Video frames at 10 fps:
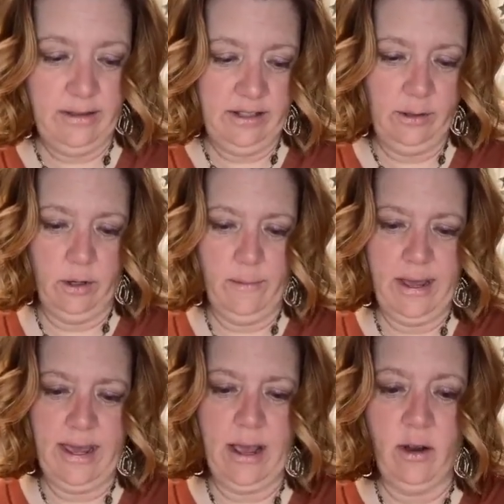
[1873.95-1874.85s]
is going to
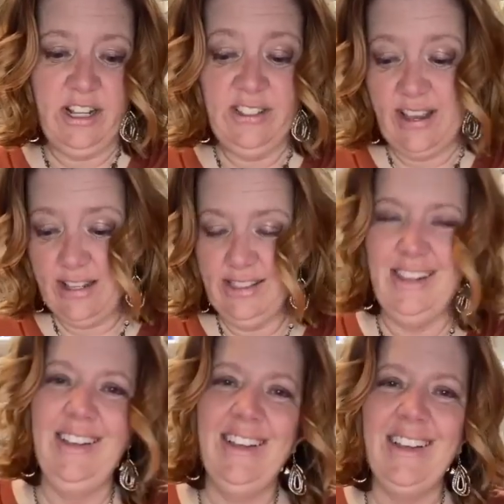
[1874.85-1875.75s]
be on his
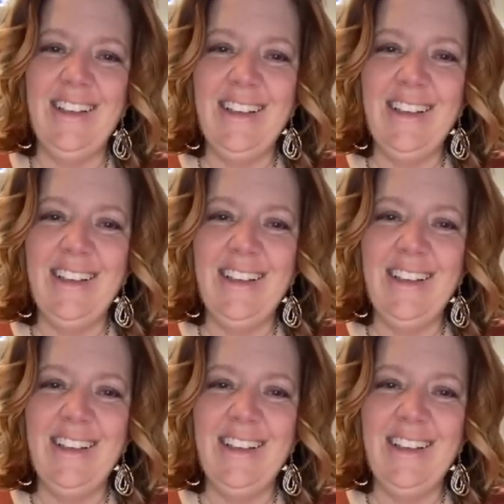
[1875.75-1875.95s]
face.